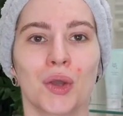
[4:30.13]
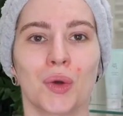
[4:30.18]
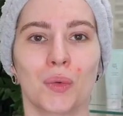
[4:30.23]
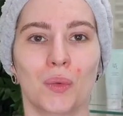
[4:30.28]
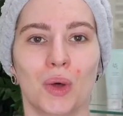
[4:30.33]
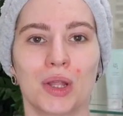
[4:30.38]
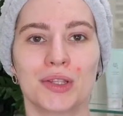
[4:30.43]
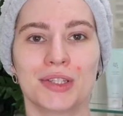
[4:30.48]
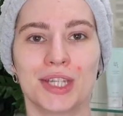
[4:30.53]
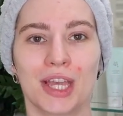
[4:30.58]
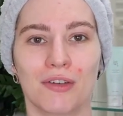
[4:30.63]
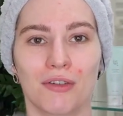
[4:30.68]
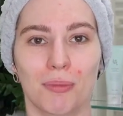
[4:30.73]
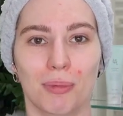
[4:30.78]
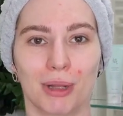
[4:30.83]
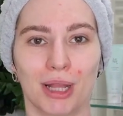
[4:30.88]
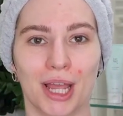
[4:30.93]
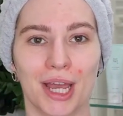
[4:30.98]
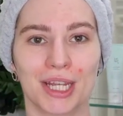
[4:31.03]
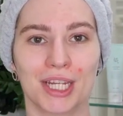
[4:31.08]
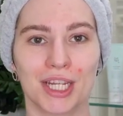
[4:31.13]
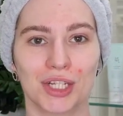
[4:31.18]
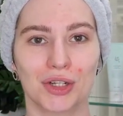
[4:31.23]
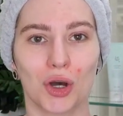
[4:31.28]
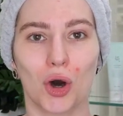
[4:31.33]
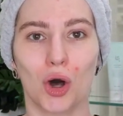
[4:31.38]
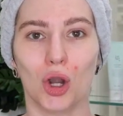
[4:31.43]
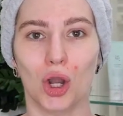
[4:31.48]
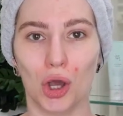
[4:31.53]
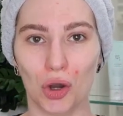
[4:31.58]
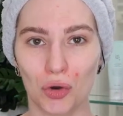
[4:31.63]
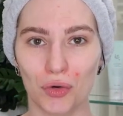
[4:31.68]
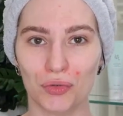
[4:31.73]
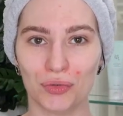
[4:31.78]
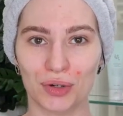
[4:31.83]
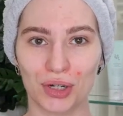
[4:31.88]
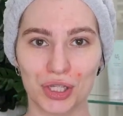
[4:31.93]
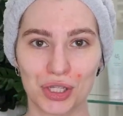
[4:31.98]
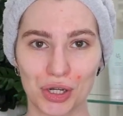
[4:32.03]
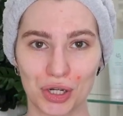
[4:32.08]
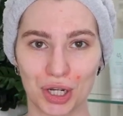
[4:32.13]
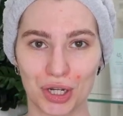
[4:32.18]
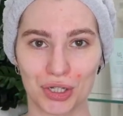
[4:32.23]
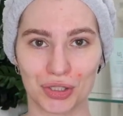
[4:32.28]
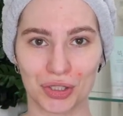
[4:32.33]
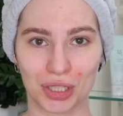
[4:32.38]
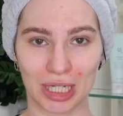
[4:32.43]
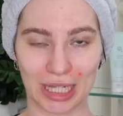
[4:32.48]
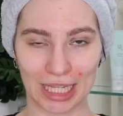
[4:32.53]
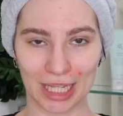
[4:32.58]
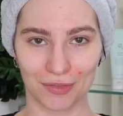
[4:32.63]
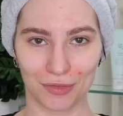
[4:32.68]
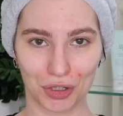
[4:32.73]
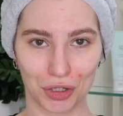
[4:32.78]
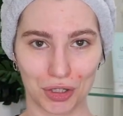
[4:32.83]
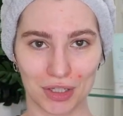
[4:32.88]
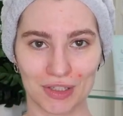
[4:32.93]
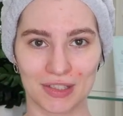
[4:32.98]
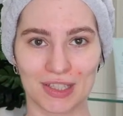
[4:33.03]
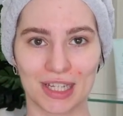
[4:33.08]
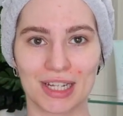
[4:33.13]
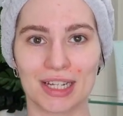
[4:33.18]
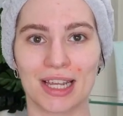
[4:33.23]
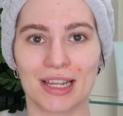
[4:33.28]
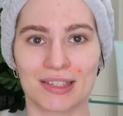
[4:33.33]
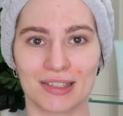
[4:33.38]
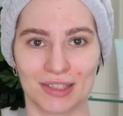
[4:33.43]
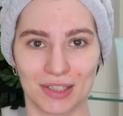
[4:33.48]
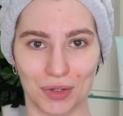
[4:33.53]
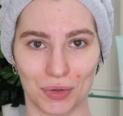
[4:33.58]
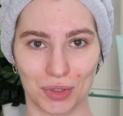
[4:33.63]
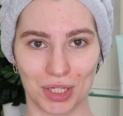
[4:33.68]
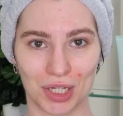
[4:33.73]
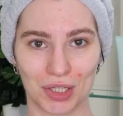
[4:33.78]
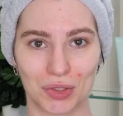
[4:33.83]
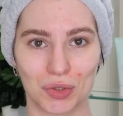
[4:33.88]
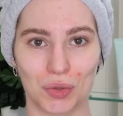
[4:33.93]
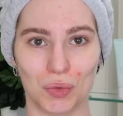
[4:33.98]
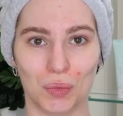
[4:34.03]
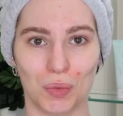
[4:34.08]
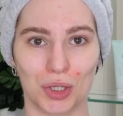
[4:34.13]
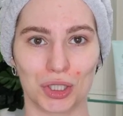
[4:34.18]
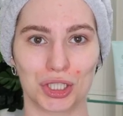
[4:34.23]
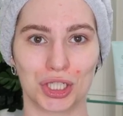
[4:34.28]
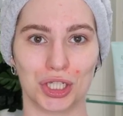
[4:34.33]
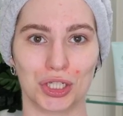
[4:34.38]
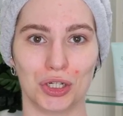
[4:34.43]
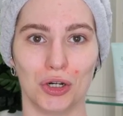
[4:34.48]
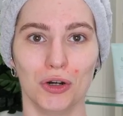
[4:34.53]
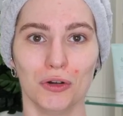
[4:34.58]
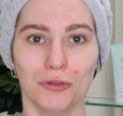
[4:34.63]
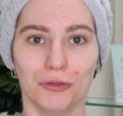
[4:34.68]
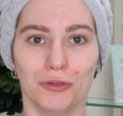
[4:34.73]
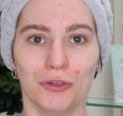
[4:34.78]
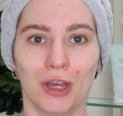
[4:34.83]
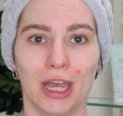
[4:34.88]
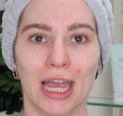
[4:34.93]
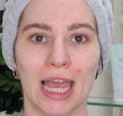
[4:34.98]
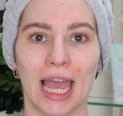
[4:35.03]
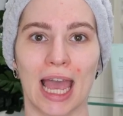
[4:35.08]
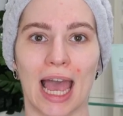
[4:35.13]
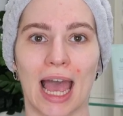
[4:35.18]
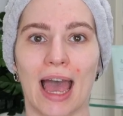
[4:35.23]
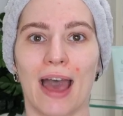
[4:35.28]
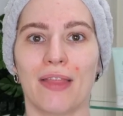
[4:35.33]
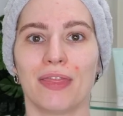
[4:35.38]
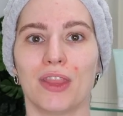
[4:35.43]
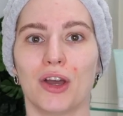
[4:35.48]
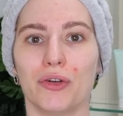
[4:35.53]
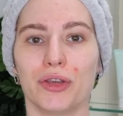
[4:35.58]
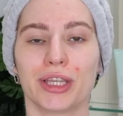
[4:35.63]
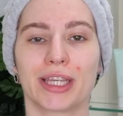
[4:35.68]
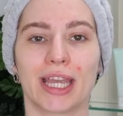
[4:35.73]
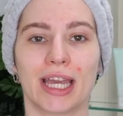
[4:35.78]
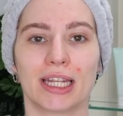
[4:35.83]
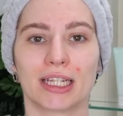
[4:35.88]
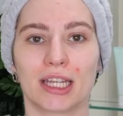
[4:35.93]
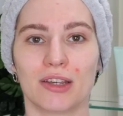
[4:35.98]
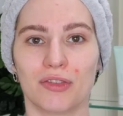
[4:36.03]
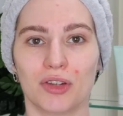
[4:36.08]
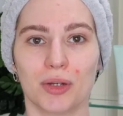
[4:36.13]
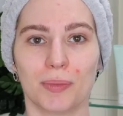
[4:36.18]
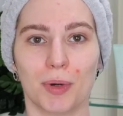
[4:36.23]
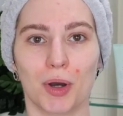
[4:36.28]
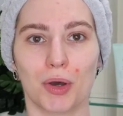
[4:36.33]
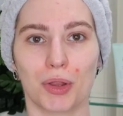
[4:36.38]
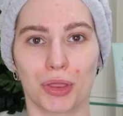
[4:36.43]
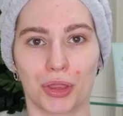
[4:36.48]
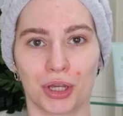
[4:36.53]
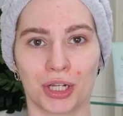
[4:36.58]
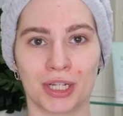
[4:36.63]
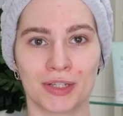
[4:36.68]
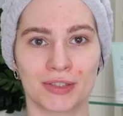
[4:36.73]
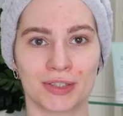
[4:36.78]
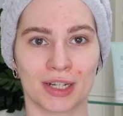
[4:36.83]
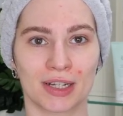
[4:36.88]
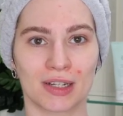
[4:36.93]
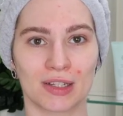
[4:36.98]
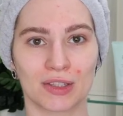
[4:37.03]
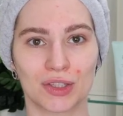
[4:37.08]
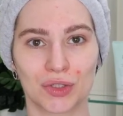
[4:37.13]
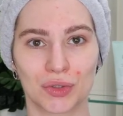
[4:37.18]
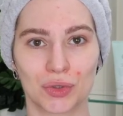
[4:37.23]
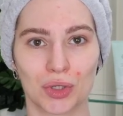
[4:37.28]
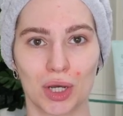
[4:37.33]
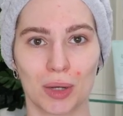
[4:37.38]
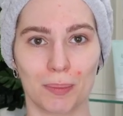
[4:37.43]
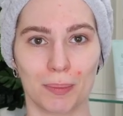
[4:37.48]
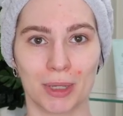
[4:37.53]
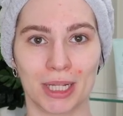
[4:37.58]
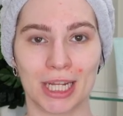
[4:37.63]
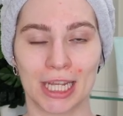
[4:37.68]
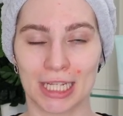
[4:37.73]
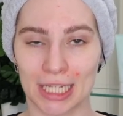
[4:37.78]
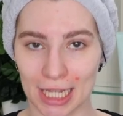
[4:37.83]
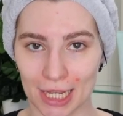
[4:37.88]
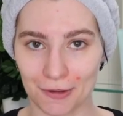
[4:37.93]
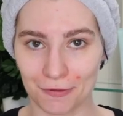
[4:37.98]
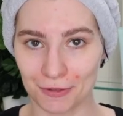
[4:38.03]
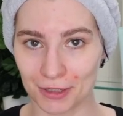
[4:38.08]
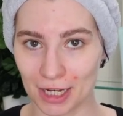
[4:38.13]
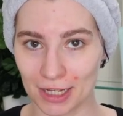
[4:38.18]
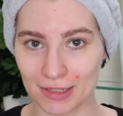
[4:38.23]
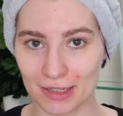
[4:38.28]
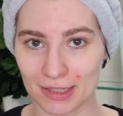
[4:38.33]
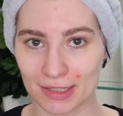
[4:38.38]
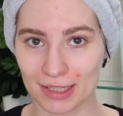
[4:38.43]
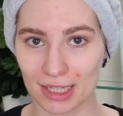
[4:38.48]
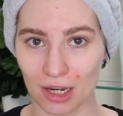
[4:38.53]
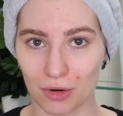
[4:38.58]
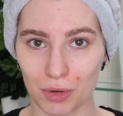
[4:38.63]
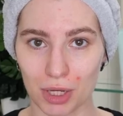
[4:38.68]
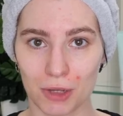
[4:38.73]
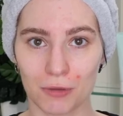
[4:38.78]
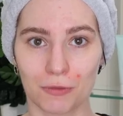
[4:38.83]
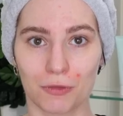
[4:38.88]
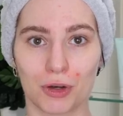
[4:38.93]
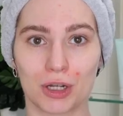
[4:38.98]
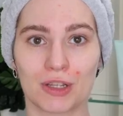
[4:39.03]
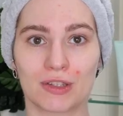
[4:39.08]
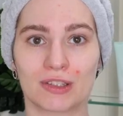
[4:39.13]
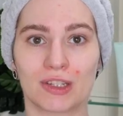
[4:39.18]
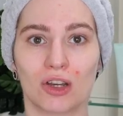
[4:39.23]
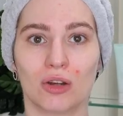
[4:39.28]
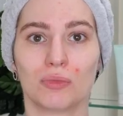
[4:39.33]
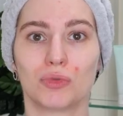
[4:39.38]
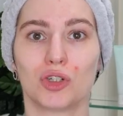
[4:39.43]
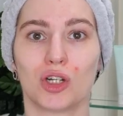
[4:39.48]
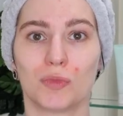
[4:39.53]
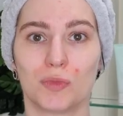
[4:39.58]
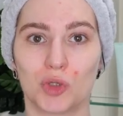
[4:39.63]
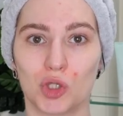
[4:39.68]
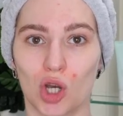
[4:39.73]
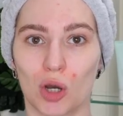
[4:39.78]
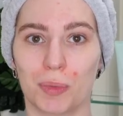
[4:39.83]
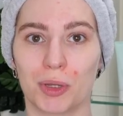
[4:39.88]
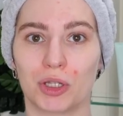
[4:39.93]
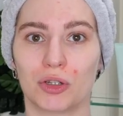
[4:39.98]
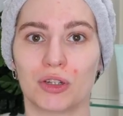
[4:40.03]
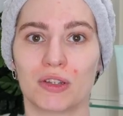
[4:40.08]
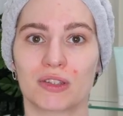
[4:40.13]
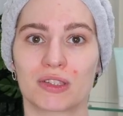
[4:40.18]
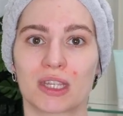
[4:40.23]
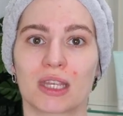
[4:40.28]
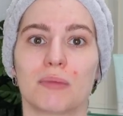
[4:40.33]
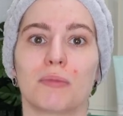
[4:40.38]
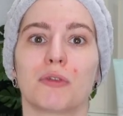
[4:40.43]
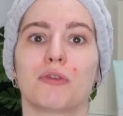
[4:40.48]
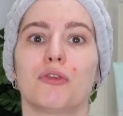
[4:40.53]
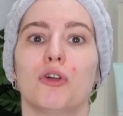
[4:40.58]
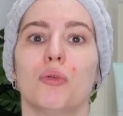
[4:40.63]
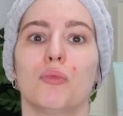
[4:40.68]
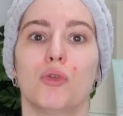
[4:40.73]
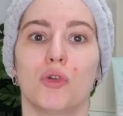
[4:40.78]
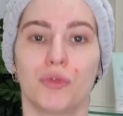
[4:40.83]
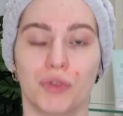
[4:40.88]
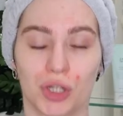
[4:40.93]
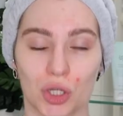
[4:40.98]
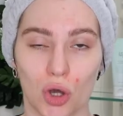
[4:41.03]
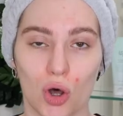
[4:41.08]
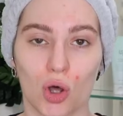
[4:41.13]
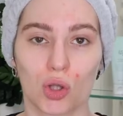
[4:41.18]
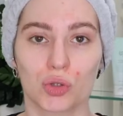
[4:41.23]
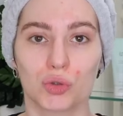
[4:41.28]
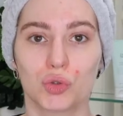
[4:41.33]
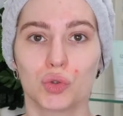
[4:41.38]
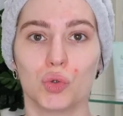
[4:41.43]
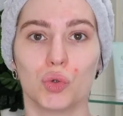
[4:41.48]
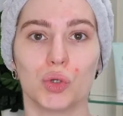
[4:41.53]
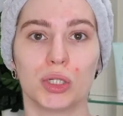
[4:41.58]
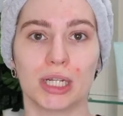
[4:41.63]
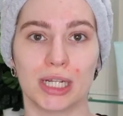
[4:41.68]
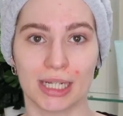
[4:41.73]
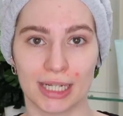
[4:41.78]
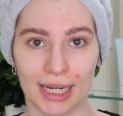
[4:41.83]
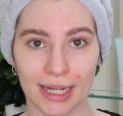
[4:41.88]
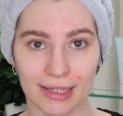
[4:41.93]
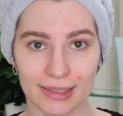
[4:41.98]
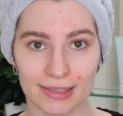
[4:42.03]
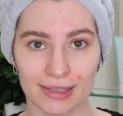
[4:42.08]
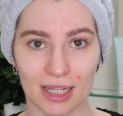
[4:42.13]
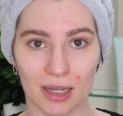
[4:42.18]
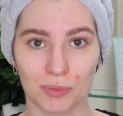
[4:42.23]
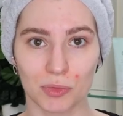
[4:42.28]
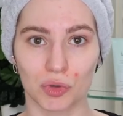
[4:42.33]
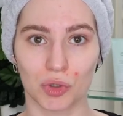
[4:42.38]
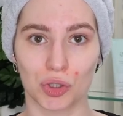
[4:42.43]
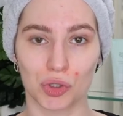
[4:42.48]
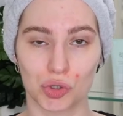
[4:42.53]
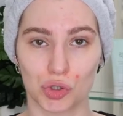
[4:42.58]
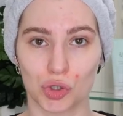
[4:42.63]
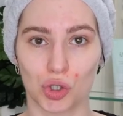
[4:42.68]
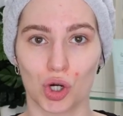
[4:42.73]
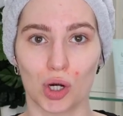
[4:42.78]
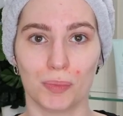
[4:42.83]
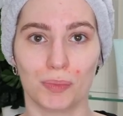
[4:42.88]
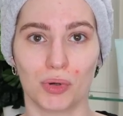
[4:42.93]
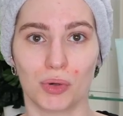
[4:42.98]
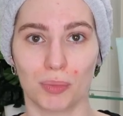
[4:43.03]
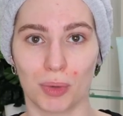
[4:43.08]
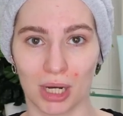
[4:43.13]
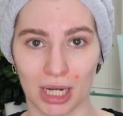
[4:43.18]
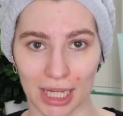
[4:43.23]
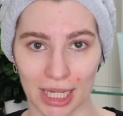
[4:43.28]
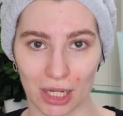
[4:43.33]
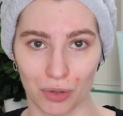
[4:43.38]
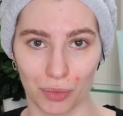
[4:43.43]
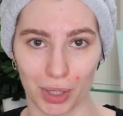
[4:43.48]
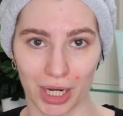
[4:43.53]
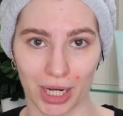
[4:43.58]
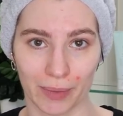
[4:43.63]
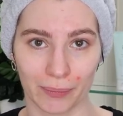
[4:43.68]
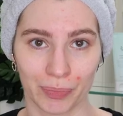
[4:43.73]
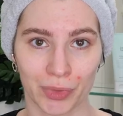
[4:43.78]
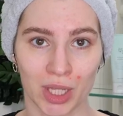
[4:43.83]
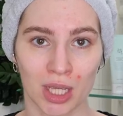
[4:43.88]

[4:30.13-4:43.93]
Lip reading: Once you have applied it all over, you're going to leave it on the skin. There's no need to wash it off. And now you can give it about 30 seconds to a minute if necessary for the serum to absorb into the skin before moving on to the next step to ensure proper layering.